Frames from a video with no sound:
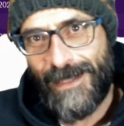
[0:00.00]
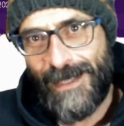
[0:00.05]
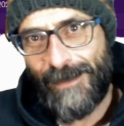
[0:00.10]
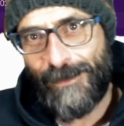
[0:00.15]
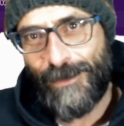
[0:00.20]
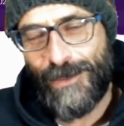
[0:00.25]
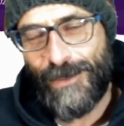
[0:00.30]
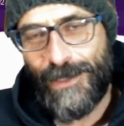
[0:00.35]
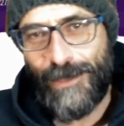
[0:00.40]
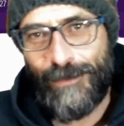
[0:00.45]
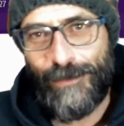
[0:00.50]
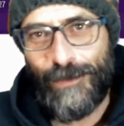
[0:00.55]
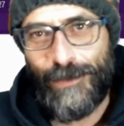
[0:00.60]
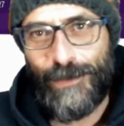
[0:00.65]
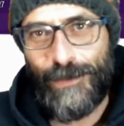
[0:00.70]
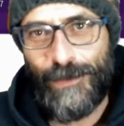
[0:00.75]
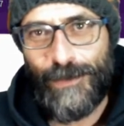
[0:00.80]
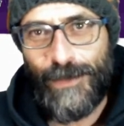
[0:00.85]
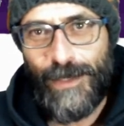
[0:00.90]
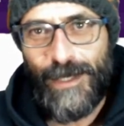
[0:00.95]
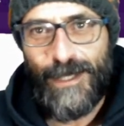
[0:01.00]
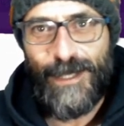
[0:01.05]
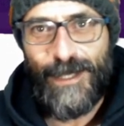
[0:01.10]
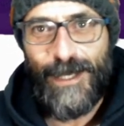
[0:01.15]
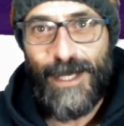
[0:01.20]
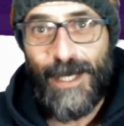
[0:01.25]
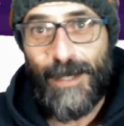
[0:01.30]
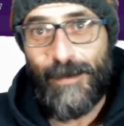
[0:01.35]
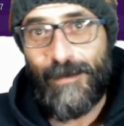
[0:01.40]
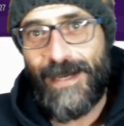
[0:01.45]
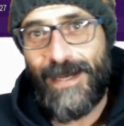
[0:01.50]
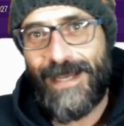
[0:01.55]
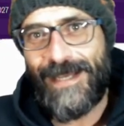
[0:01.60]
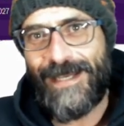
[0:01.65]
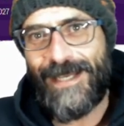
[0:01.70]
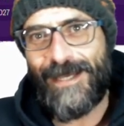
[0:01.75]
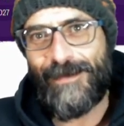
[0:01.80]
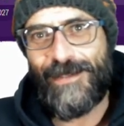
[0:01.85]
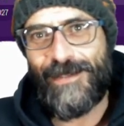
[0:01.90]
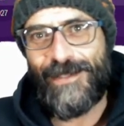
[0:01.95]
to the channel if you're new. My
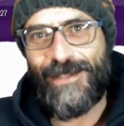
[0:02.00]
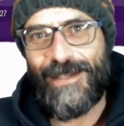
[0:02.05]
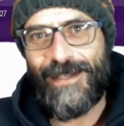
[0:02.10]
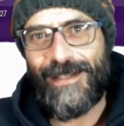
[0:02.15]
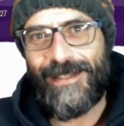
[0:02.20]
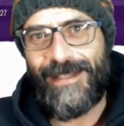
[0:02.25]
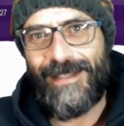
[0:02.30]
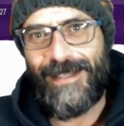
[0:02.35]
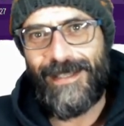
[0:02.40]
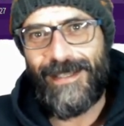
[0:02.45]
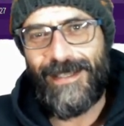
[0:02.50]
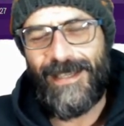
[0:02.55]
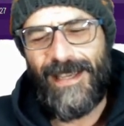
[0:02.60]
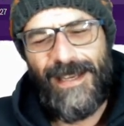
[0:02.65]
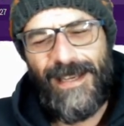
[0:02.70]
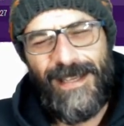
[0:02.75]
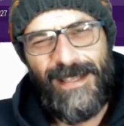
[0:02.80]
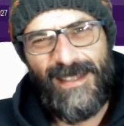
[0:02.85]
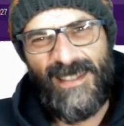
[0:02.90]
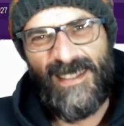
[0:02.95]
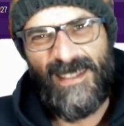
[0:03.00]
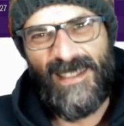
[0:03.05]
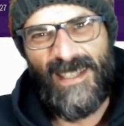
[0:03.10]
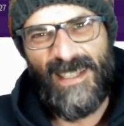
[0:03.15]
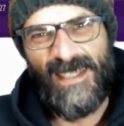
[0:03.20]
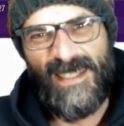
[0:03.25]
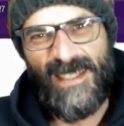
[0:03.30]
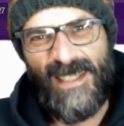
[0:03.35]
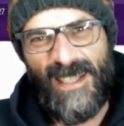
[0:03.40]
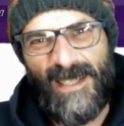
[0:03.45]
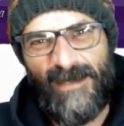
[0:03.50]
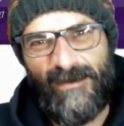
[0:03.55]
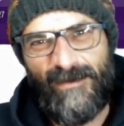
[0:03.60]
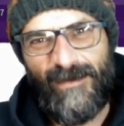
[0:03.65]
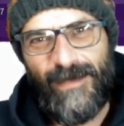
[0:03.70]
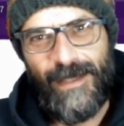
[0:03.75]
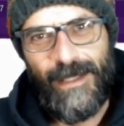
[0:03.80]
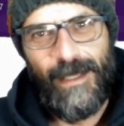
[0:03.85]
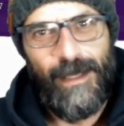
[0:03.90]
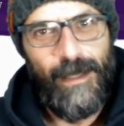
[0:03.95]
name is Jerry D. And until next time,
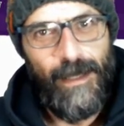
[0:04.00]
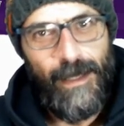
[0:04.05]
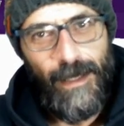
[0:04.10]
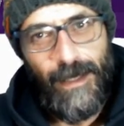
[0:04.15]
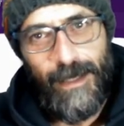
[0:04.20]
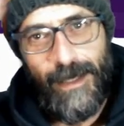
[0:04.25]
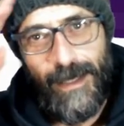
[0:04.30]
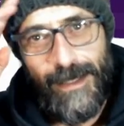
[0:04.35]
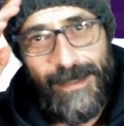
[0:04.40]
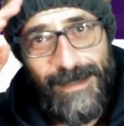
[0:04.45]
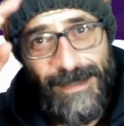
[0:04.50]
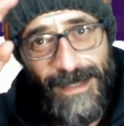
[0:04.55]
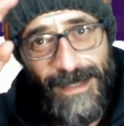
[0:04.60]
hasta la